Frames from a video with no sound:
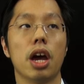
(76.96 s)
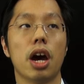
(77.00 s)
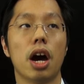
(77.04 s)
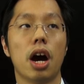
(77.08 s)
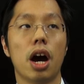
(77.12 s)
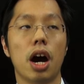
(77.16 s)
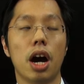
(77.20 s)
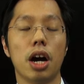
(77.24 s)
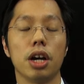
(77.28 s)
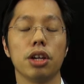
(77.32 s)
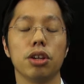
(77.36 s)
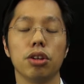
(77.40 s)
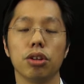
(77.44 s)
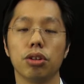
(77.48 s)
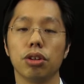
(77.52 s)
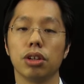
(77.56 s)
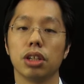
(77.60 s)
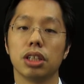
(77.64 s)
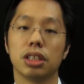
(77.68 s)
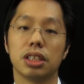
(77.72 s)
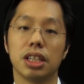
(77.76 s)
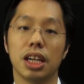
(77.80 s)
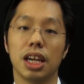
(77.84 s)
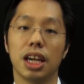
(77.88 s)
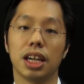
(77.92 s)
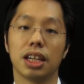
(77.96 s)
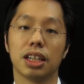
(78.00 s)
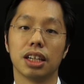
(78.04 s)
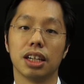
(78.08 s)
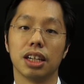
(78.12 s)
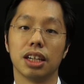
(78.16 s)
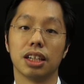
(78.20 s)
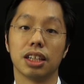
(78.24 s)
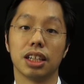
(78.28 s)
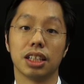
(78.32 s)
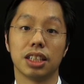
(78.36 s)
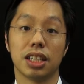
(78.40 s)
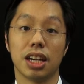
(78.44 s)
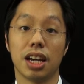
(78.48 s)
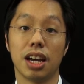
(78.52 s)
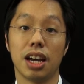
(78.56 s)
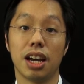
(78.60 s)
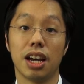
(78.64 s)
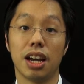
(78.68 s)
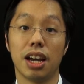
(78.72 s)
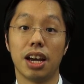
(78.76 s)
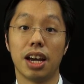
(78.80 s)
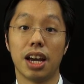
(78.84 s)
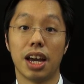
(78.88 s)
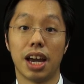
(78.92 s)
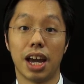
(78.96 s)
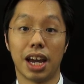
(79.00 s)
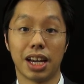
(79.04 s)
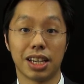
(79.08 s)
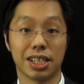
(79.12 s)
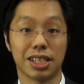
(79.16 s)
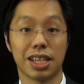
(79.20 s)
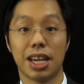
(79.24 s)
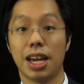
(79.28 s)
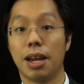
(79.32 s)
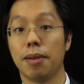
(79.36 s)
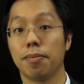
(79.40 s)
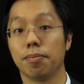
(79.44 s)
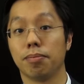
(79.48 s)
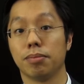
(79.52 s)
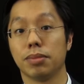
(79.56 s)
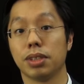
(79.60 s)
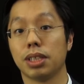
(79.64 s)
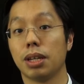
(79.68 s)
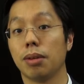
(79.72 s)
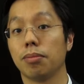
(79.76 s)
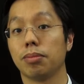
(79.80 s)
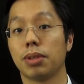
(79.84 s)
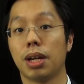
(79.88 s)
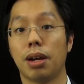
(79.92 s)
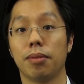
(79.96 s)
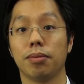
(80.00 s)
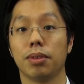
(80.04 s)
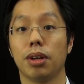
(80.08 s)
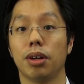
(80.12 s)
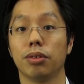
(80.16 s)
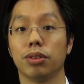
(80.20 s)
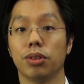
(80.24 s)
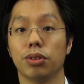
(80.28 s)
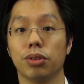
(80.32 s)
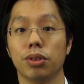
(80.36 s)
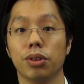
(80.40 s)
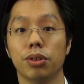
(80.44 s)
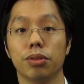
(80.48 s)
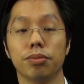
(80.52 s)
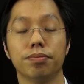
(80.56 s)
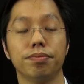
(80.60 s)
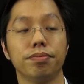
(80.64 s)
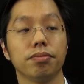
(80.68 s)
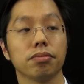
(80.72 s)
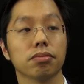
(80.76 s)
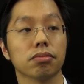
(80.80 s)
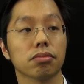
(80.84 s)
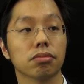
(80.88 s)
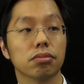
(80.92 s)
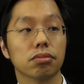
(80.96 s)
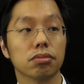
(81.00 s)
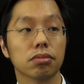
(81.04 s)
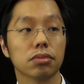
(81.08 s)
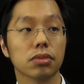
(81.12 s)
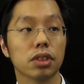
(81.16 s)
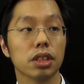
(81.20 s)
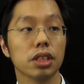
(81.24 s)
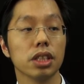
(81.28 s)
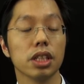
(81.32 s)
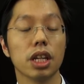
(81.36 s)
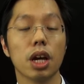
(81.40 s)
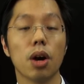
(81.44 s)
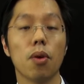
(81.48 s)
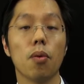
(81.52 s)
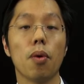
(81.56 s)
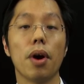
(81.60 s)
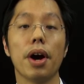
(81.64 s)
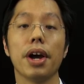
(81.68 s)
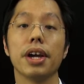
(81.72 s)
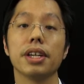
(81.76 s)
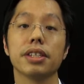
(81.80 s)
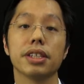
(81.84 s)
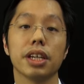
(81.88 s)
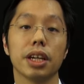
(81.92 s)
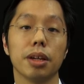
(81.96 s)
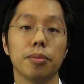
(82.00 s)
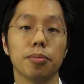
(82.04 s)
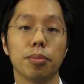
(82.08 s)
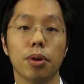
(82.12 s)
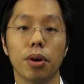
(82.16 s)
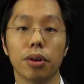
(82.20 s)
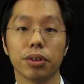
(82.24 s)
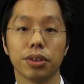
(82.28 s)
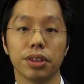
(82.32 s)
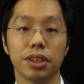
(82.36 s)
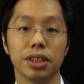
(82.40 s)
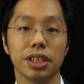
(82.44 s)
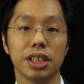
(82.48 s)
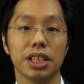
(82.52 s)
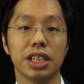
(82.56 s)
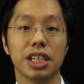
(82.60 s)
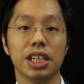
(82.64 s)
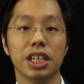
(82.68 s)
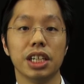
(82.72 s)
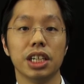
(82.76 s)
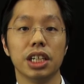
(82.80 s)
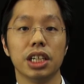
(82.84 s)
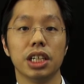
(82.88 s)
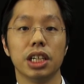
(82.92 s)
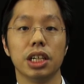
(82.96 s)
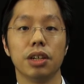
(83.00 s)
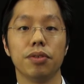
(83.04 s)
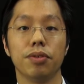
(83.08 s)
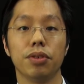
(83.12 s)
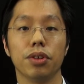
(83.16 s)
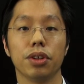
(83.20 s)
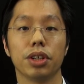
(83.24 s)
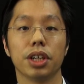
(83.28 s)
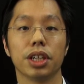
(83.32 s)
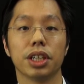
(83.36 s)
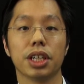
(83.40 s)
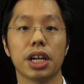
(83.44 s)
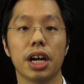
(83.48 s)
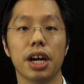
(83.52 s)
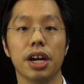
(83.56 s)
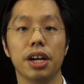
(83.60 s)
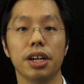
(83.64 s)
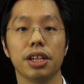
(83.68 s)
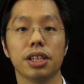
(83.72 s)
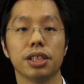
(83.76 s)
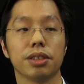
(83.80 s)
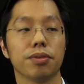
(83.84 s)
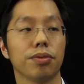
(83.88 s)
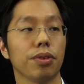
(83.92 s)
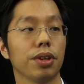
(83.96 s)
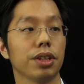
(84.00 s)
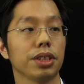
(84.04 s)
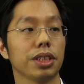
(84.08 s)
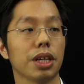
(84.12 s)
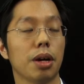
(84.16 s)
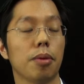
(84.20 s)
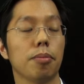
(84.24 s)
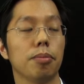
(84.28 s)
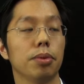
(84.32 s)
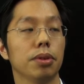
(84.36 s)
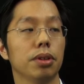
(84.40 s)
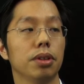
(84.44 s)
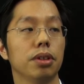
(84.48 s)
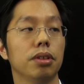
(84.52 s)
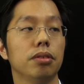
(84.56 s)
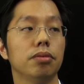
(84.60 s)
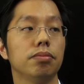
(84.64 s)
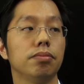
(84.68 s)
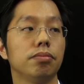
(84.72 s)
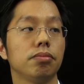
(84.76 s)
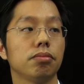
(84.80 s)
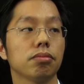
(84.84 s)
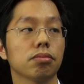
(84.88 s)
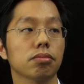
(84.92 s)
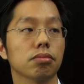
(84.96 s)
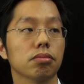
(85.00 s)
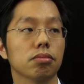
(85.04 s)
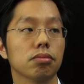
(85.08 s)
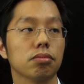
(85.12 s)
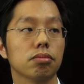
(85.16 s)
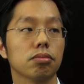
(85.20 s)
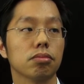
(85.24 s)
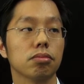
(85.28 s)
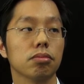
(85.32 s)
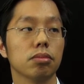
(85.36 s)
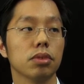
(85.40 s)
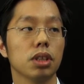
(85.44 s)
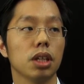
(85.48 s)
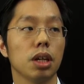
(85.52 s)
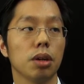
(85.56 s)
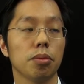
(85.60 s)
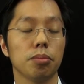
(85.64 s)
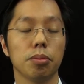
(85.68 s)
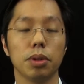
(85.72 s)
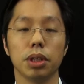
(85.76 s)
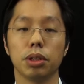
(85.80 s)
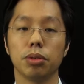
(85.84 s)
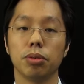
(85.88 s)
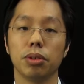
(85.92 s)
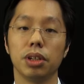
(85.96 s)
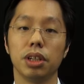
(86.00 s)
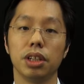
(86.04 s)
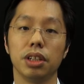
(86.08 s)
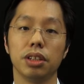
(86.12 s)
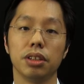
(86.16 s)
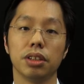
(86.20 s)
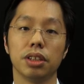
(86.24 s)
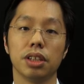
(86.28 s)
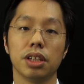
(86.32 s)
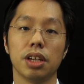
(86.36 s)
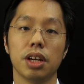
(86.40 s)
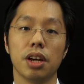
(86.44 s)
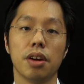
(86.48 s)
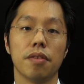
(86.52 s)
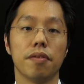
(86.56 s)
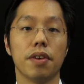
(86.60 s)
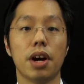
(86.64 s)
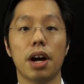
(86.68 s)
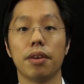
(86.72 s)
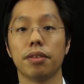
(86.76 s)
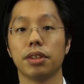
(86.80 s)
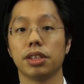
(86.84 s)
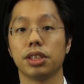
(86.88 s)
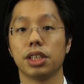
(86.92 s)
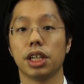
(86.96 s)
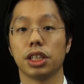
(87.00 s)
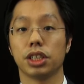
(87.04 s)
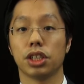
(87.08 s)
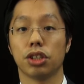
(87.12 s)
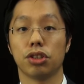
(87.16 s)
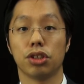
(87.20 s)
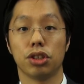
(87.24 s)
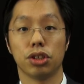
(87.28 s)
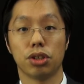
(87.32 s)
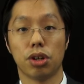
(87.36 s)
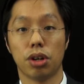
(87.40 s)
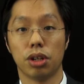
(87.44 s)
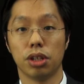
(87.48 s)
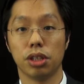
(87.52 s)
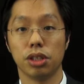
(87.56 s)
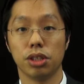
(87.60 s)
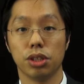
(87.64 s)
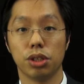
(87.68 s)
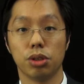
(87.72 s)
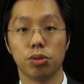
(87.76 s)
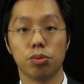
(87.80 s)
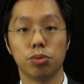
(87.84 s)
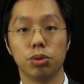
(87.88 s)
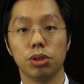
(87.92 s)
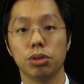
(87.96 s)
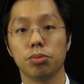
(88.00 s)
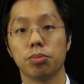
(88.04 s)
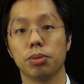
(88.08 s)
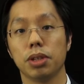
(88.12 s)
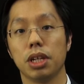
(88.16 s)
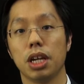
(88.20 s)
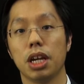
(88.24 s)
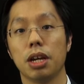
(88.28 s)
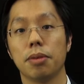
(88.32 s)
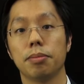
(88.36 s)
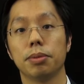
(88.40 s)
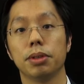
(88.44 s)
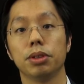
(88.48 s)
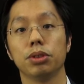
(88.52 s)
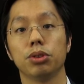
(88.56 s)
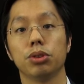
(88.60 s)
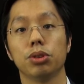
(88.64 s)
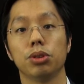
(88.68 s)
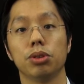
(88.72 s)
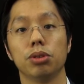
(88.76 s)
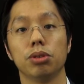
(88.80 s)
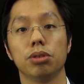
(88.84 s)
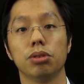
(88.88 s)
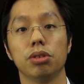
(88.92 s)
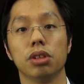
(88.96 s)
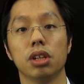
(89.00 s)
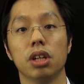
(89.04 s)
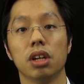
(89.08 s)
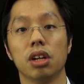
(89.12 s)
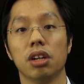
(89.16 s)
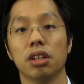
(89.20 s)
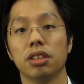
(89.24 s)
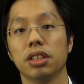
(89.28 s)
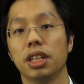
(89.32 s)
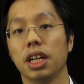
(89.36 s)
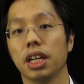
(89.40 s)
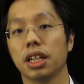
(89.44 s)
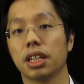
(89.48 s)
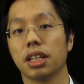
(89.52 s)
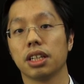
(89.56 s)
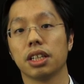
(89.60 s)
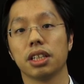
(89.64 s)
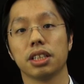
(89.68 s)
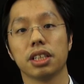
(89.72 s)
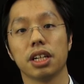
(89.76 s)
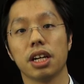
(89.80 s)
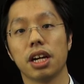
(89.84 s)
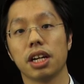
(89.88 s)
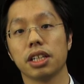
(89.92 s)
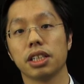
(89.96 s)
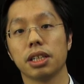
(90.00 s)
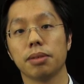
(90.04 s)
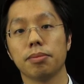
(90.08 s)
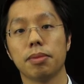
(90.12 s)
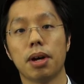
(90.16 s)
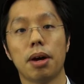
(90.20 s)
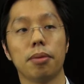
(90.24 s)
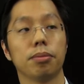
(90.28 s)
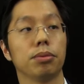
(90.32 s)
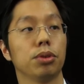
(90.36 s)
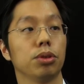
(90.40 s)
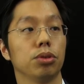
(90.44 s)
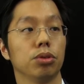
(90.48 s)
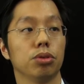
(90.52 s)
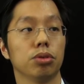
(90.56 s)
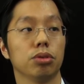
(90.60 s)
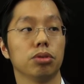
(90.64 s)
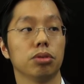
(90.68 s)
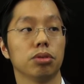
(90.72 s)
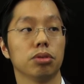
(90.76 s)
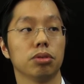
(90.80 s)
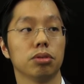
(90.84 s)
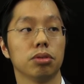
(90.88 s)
are you going to take a guitar exam sometime down the road? Now, why is that important? If your guitar is, for example, between $500 to $600, you would be able to take a guitar exam up to